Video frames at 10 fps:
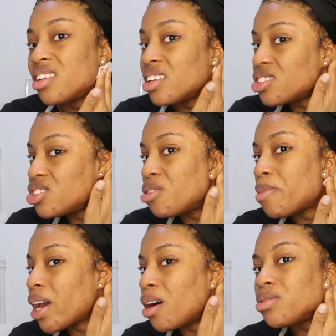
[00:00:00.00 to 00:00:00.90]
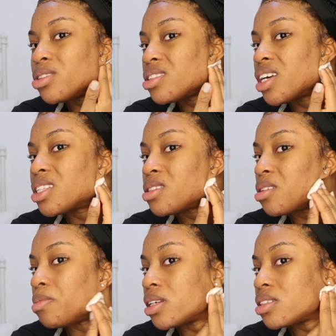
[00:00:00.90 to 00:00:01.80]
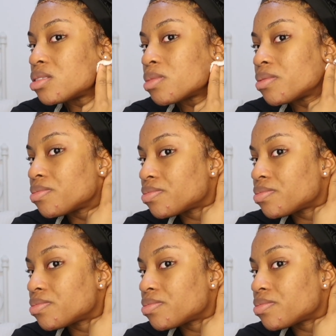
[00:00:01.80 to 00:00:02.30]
because, you know, makeup just gets to places, man.